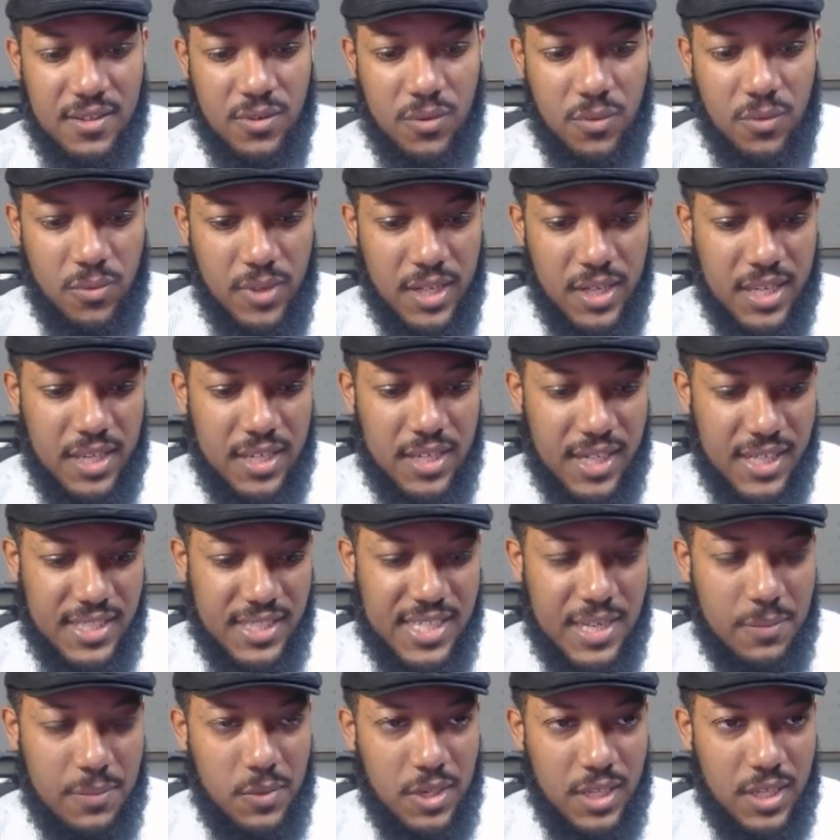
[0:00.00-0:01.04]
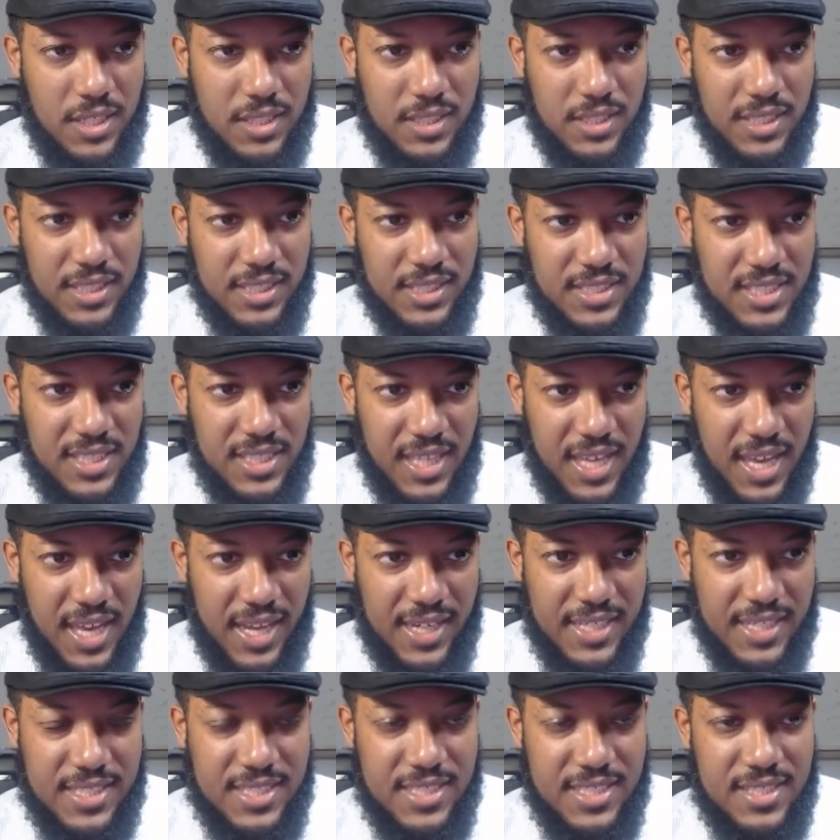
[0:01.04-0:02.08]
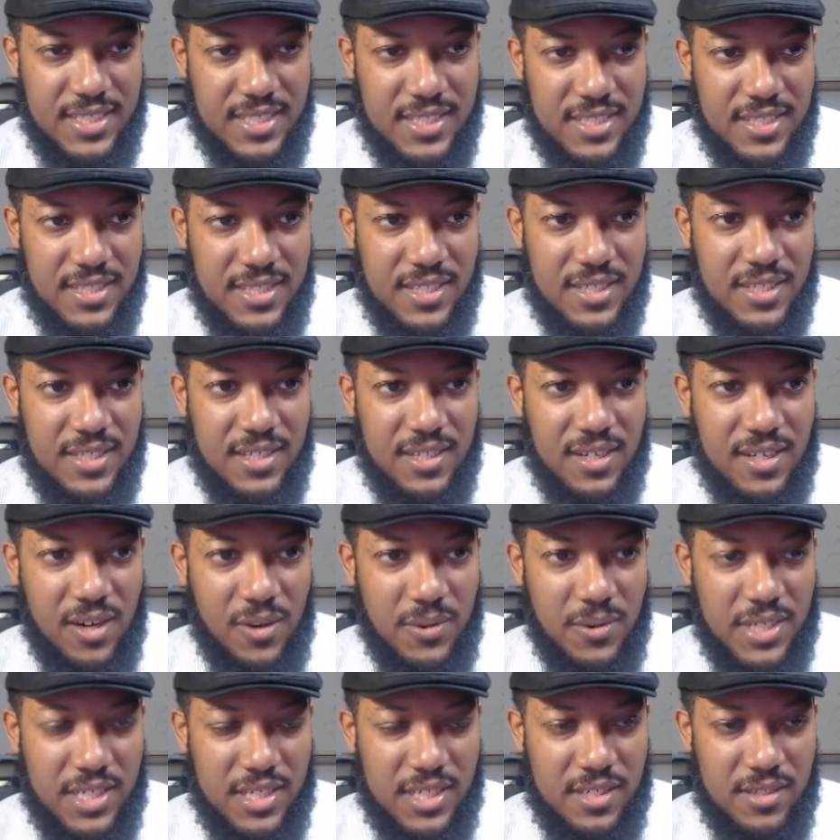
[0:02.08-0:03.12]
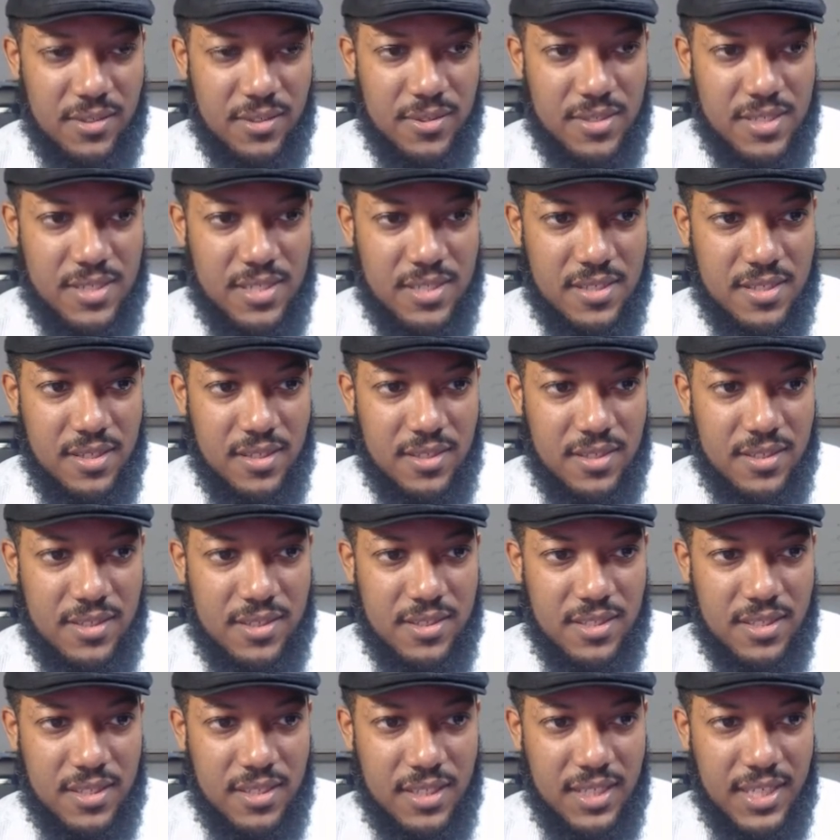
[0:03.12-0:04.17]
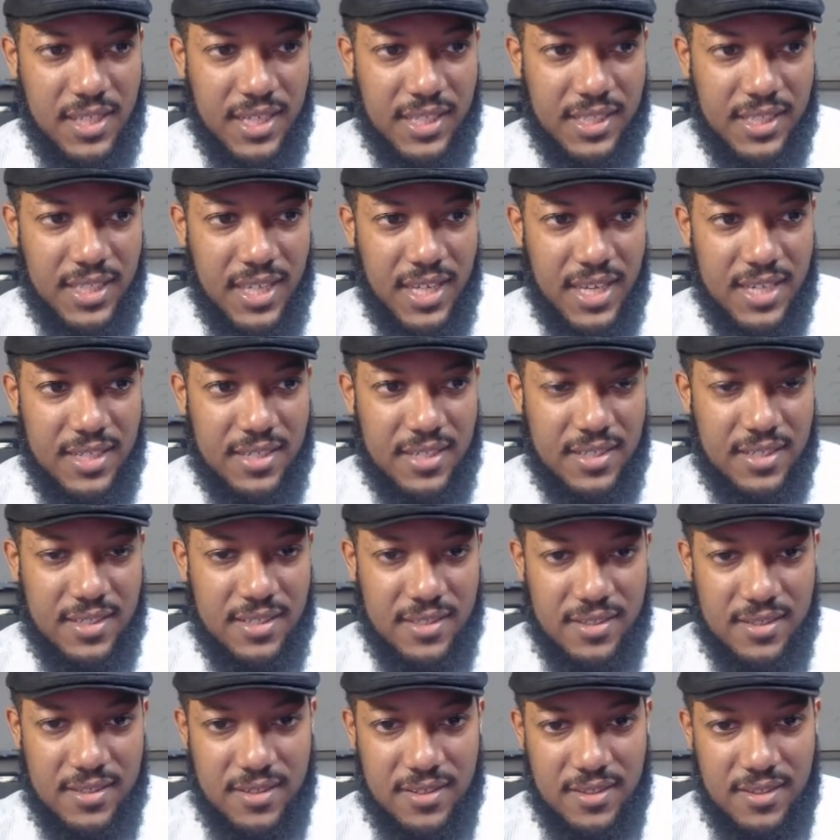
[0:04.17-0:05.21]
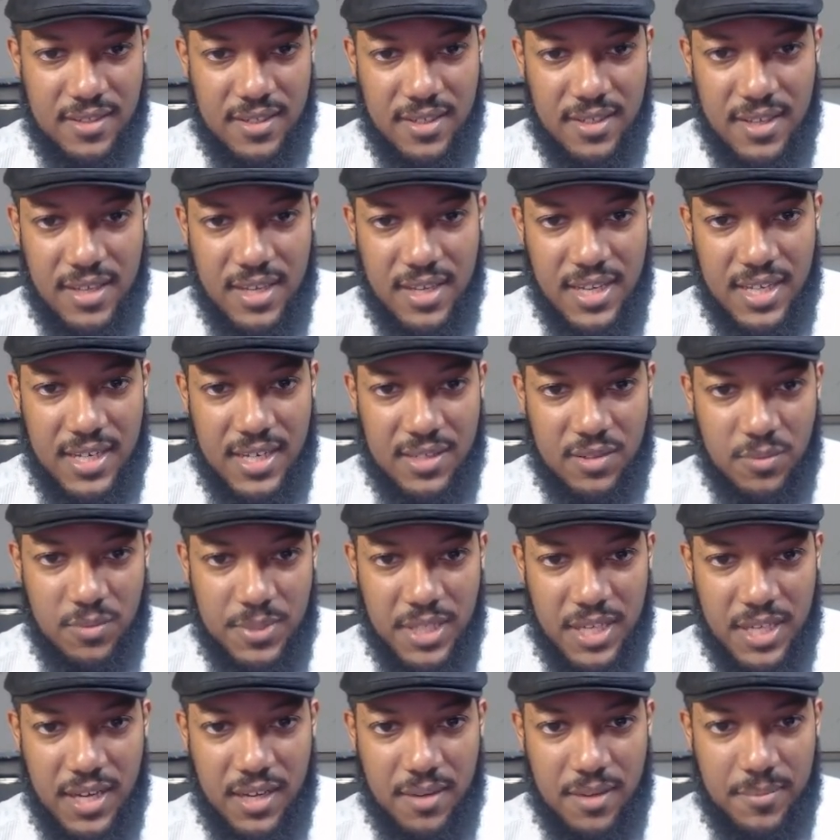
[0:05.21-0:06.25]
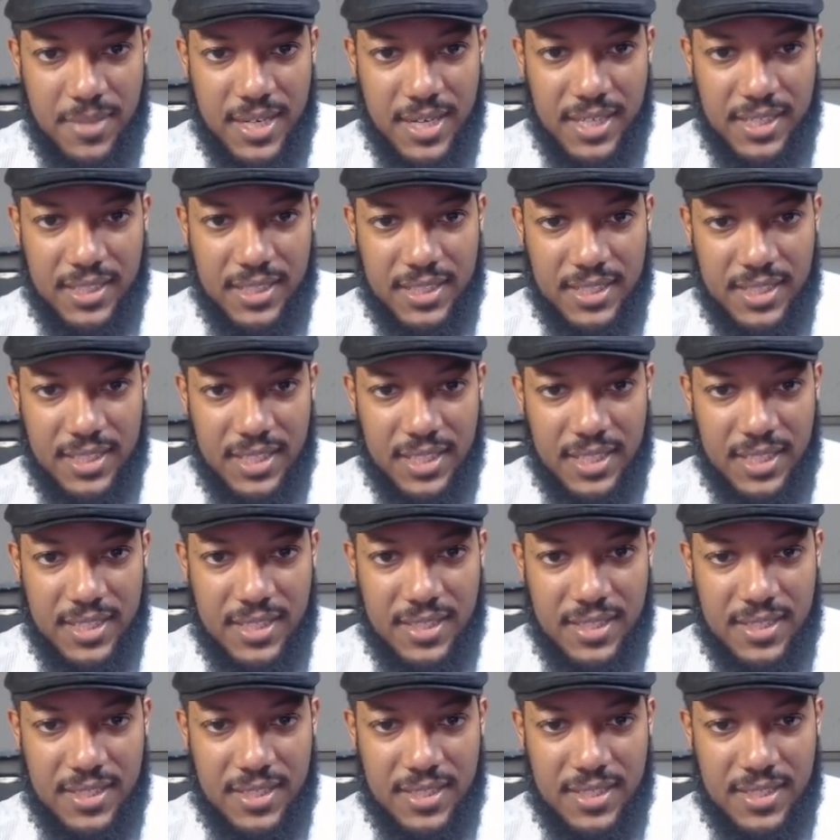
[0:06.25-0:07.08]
we can, next time we click TX, all we need to do is select that, and that'll be automatically